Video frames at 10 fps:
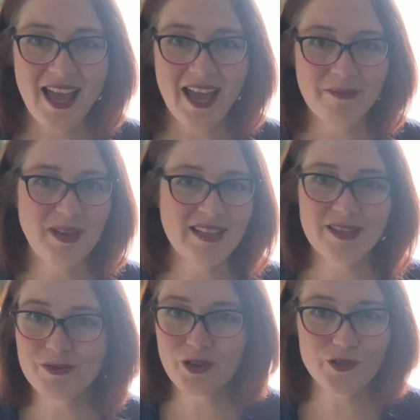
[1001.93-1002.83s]
Kezia
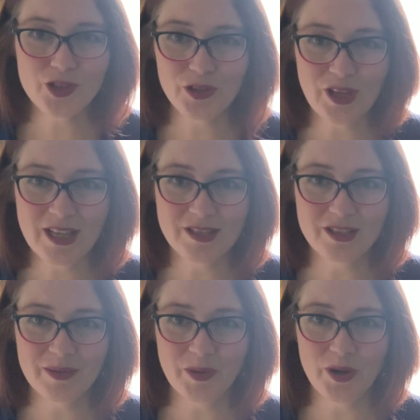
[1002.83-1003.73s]
was off school
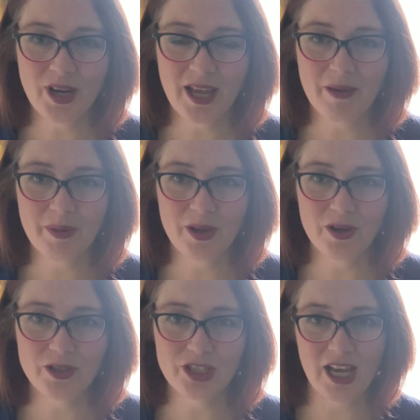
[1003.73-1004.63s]
yesterday morning
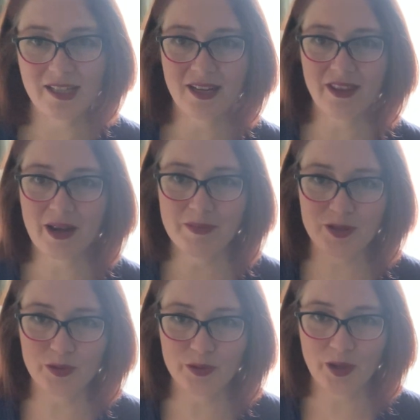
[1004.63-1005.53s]
because she had another
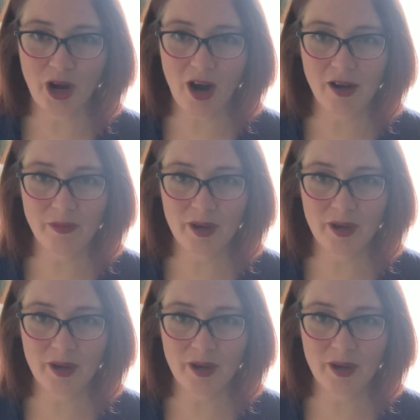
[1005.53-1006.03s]
episode where her